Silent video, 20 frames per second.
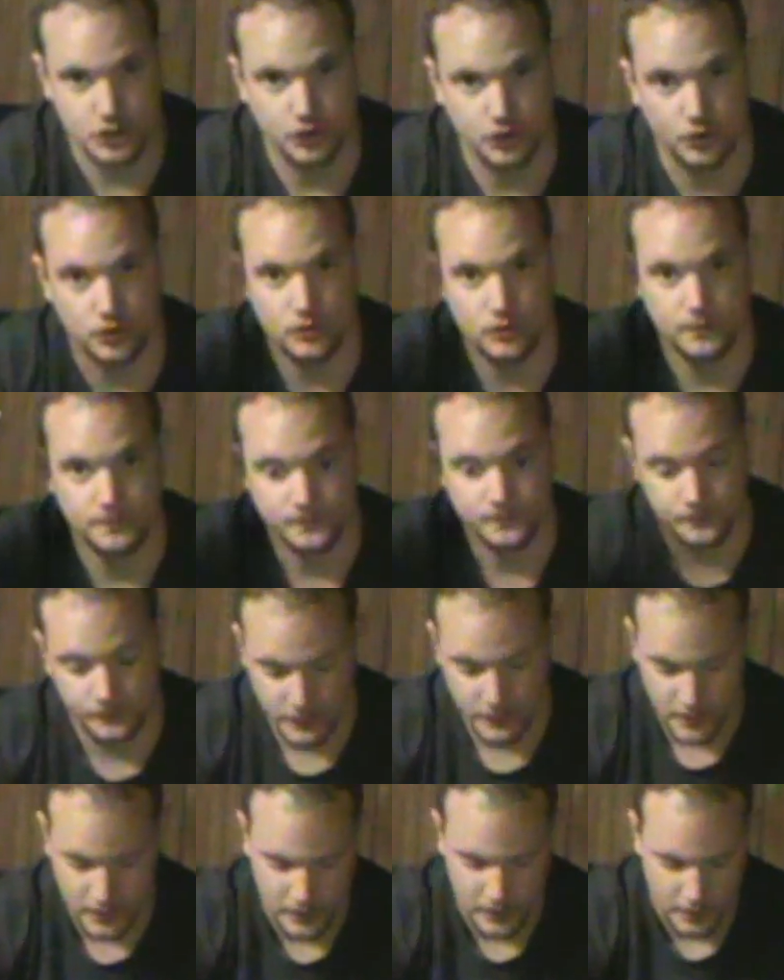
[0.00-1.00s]
2.
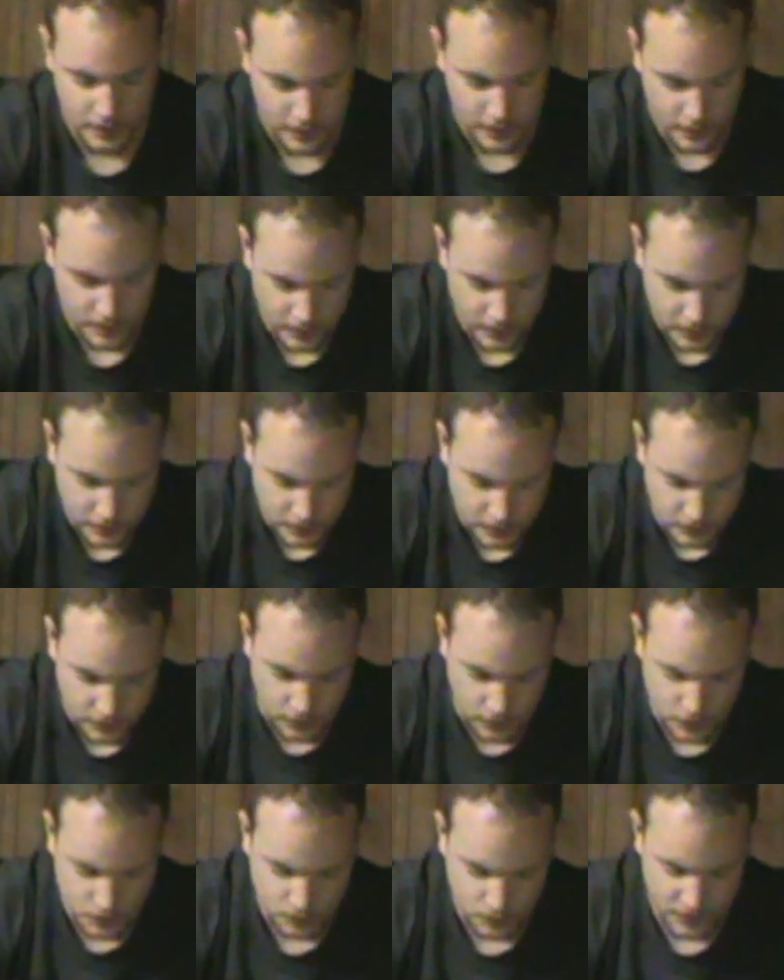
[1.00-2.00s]

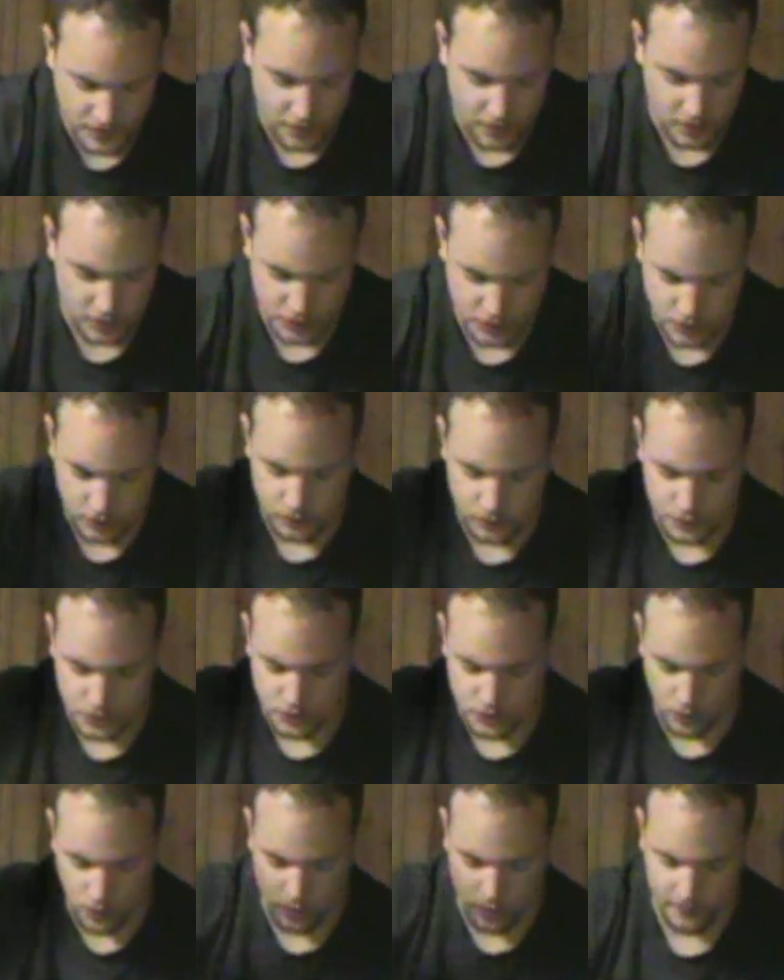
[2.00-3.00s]
Ghost Recon Jungle
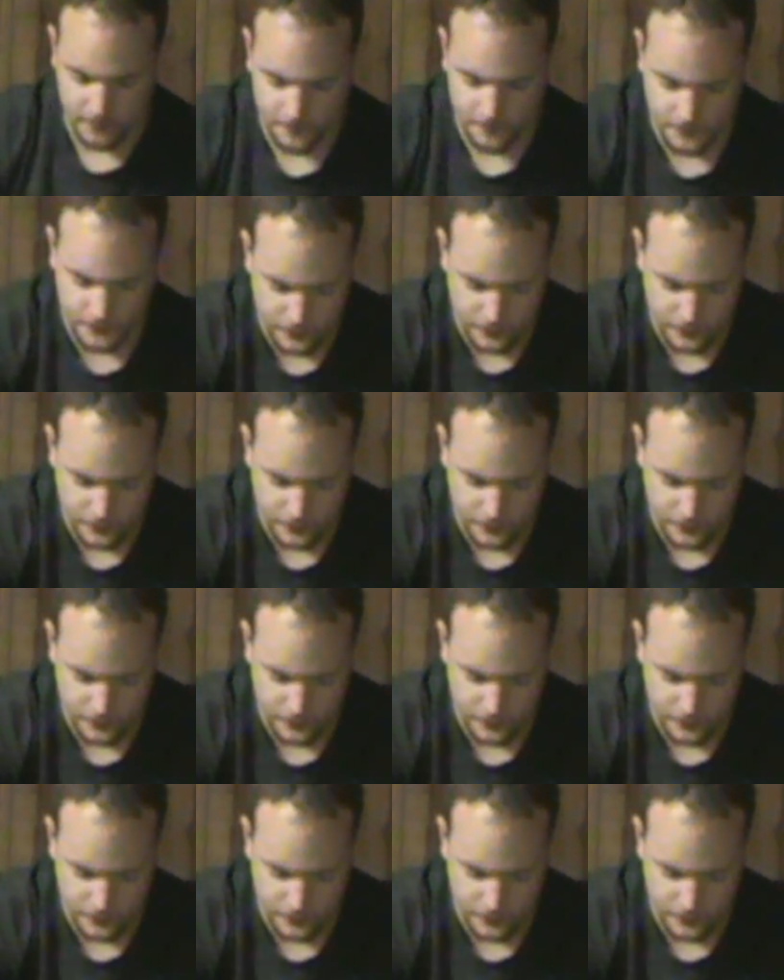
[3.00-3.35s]
Storm.